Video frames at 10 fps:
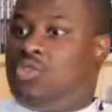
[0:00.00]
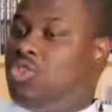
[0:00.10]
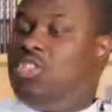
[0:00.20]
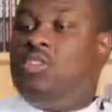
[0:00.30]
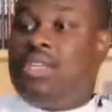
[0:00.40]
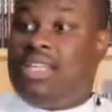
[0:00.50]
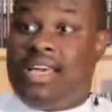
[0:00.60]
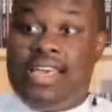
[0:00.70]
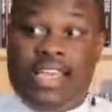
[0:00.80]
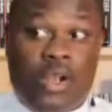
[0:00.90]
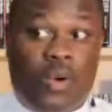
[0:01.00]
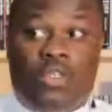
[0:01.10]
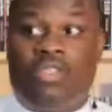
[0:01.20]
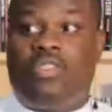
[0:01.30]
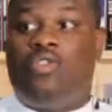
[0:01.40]
social media a
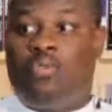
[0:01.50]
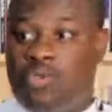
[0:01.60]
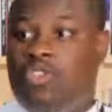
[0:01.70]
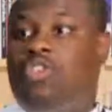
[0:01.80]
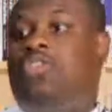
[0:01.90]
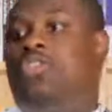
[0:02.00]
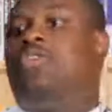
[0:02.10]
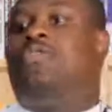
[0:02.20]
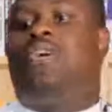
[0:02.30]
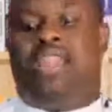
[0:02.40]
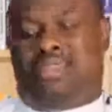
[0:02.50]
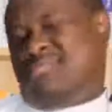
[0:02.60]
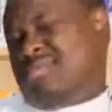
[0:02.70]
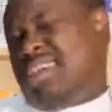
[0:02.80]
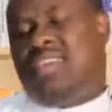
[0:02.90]
lot to push your stuff. And
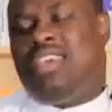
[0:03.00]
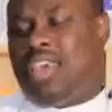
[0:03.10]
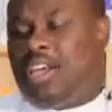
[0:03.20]
I think it